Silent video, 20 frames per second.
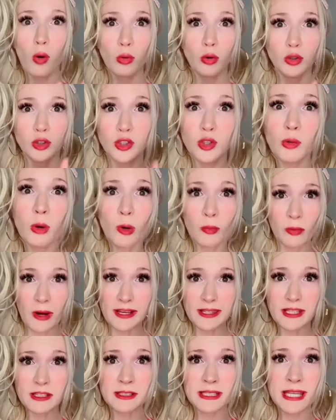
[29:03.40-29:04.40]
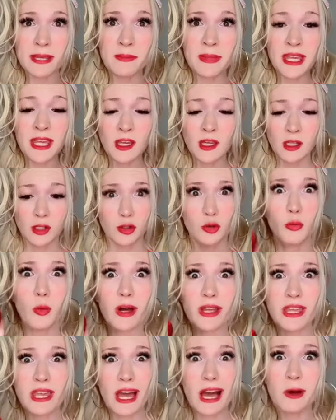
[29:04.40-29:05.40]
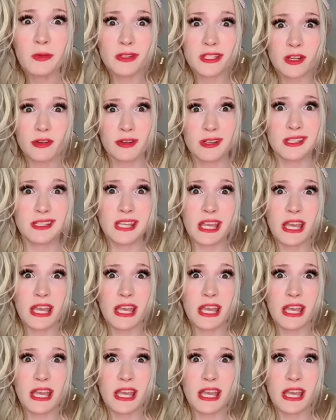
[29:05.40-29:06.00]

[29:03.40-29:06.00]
you all right there, Timmy? You're lucky I was there to save